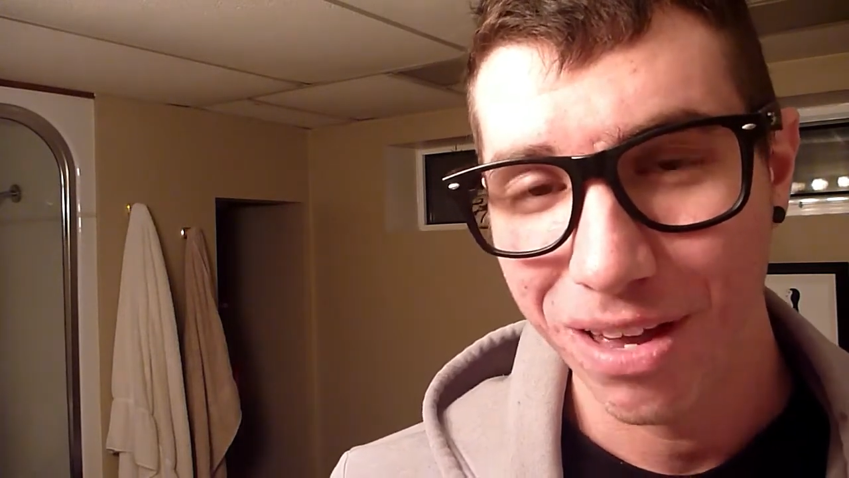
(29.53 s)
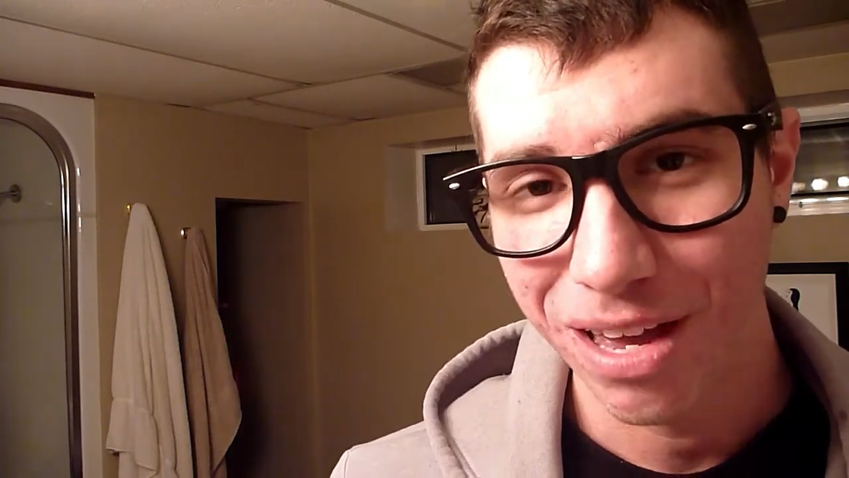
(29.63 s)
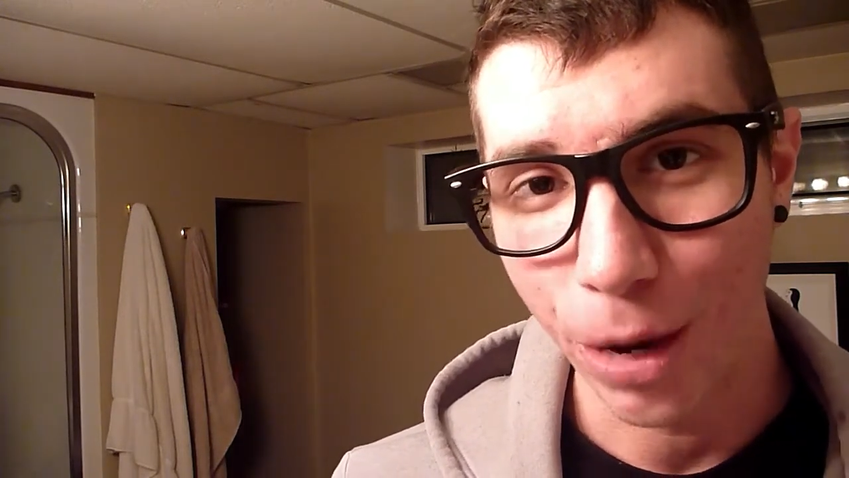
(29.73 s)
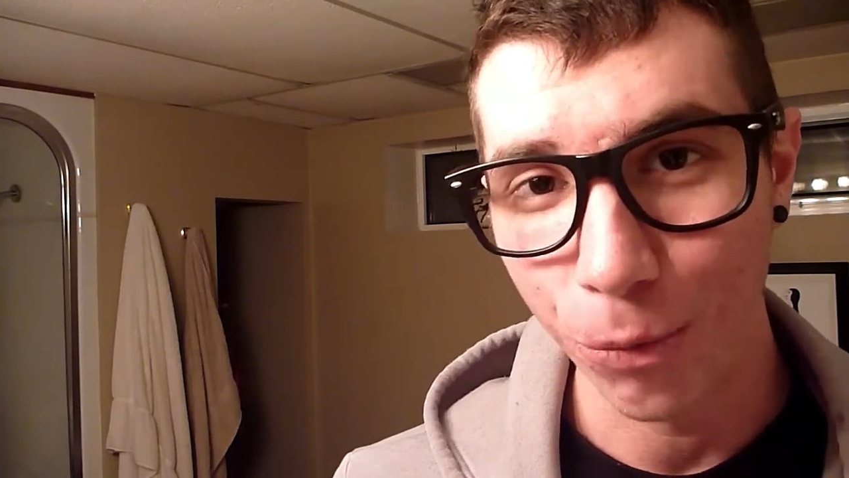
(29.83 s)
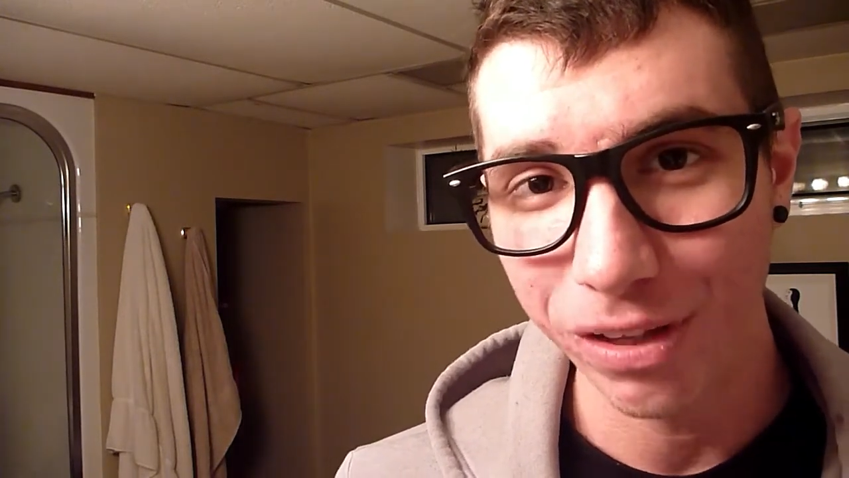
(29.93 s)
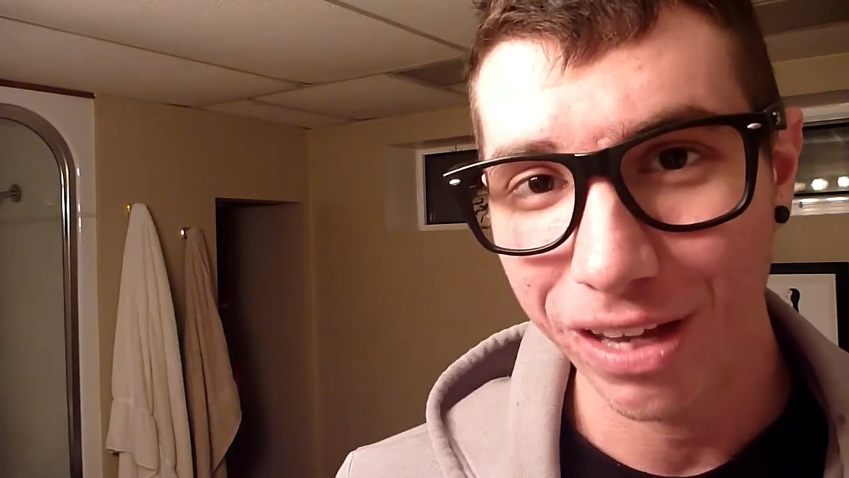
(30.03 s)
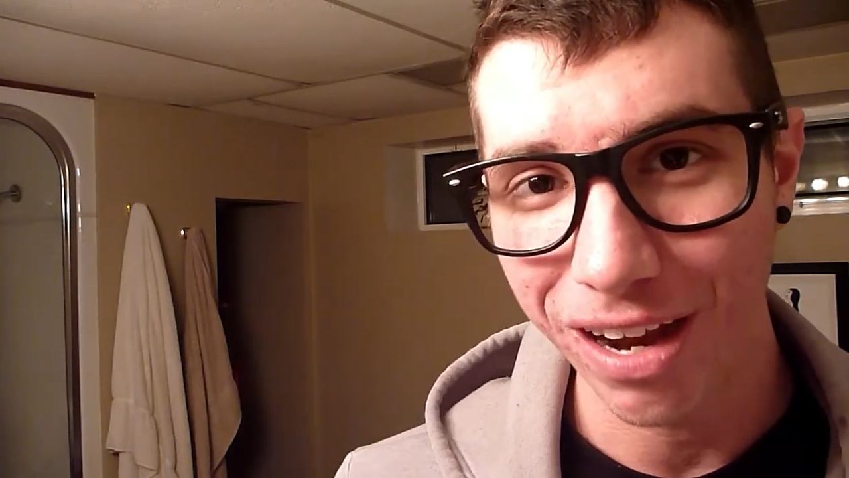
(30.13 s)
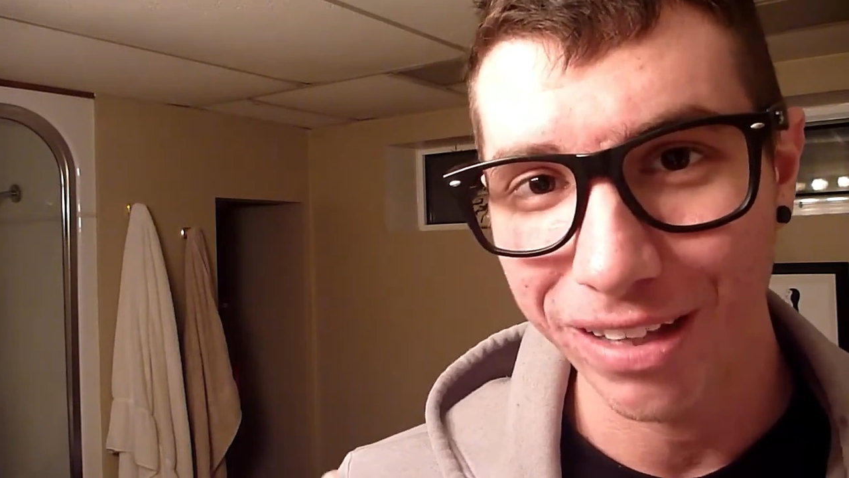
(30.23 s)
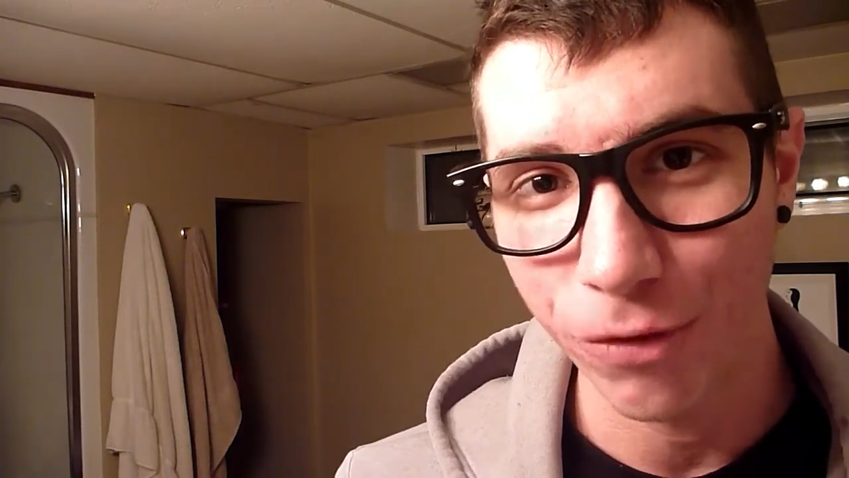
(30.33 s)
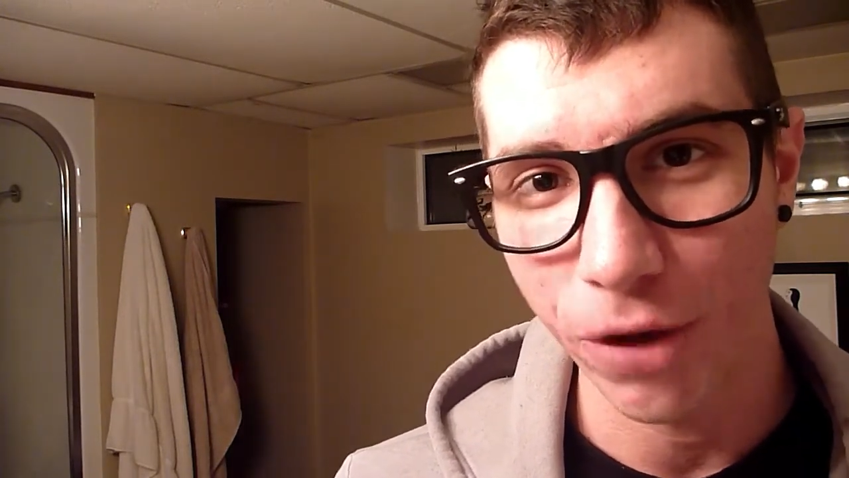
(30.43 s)
I really
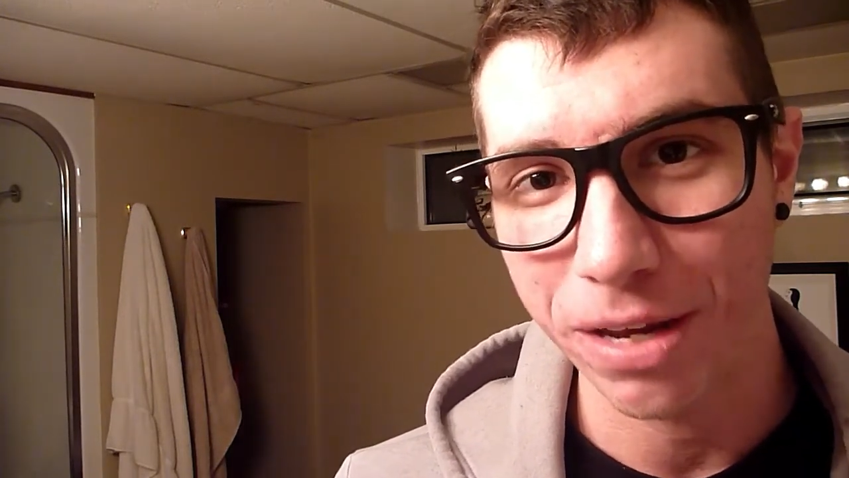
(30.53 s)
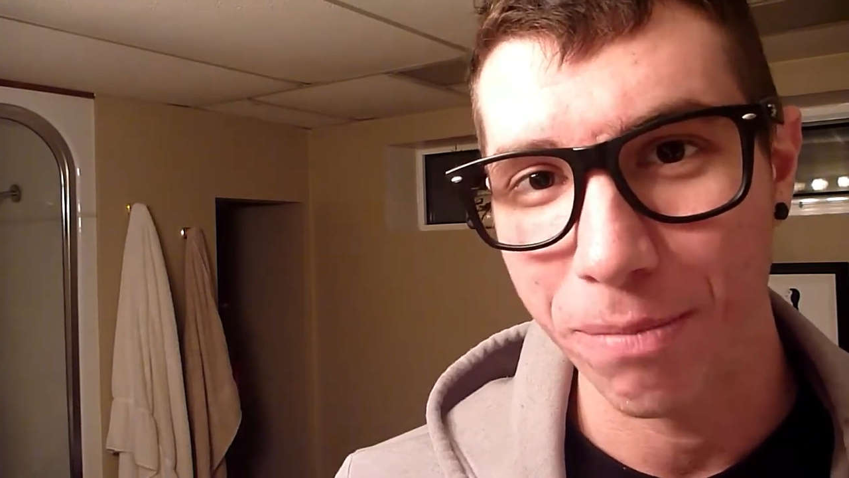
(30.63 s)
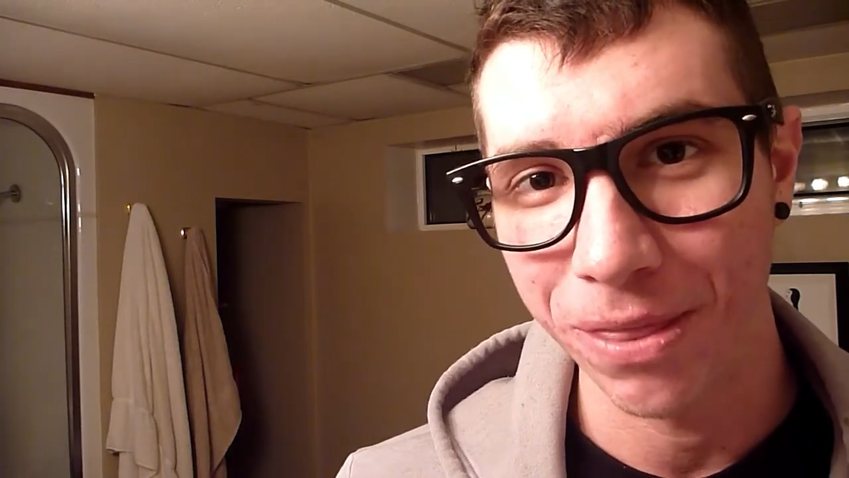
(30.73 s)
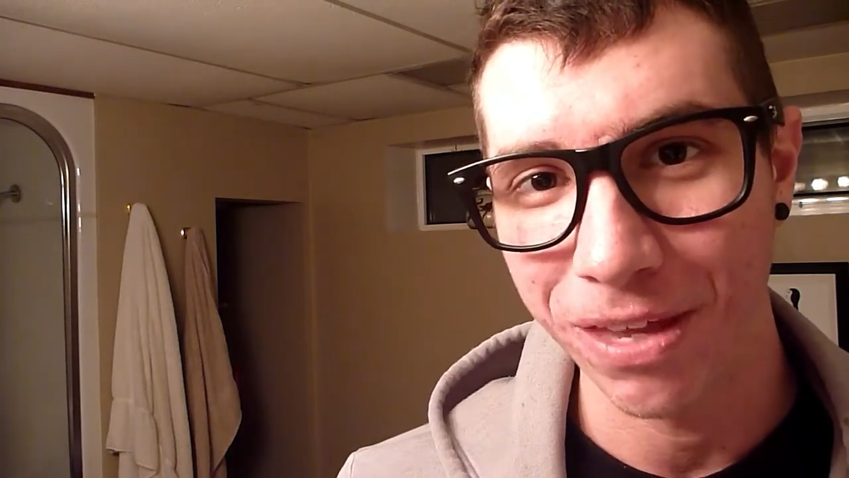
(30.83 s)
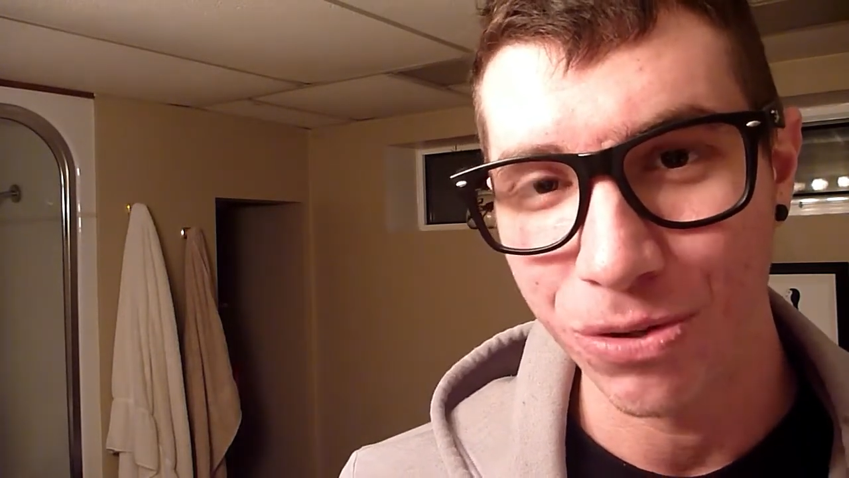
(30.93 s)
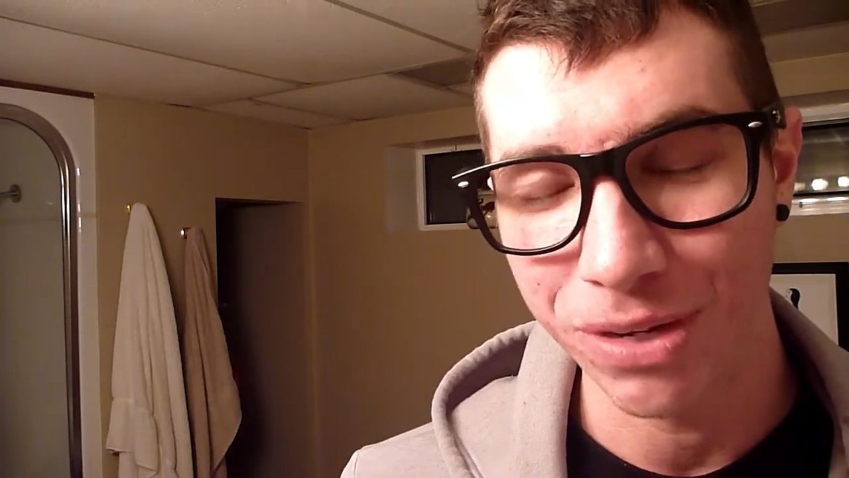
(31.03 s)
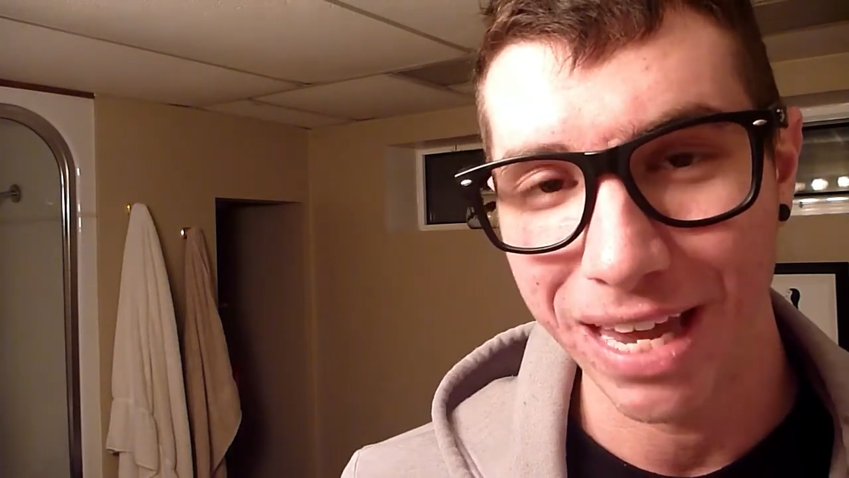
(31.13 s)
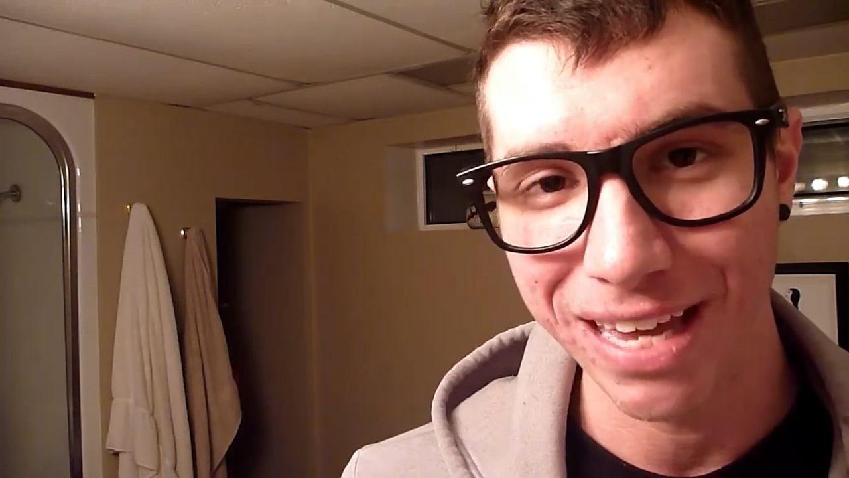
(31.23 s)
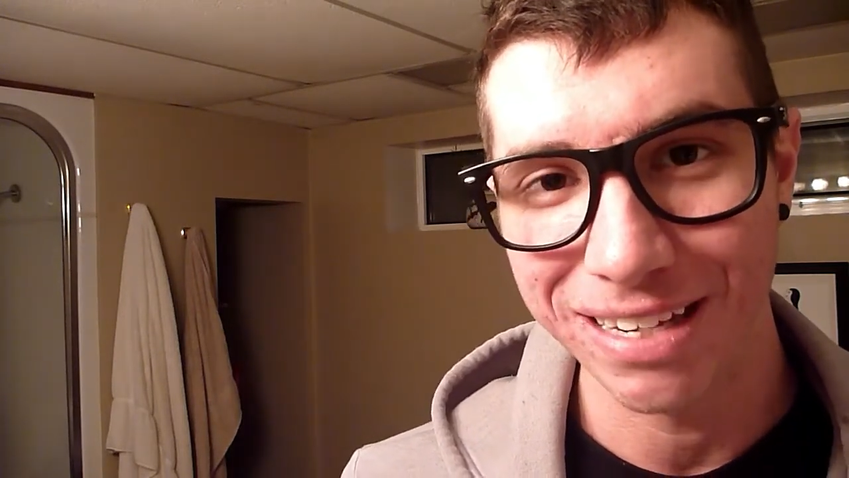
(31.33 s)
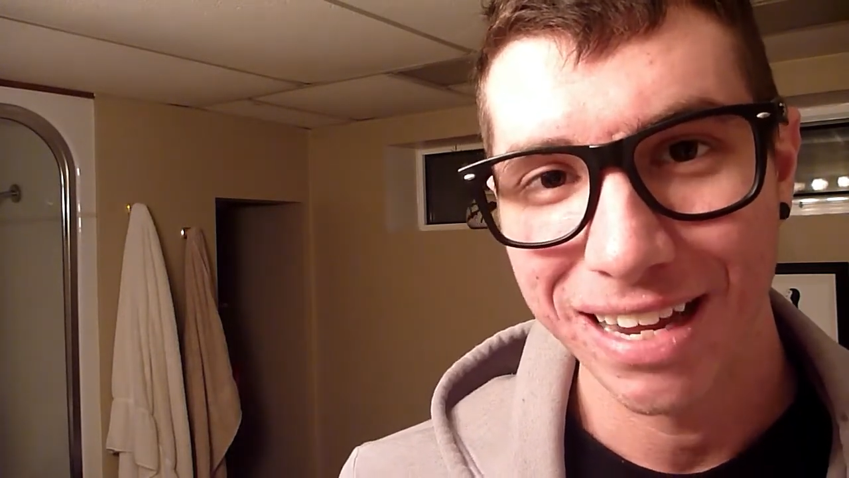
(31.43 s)
highly recommend that you get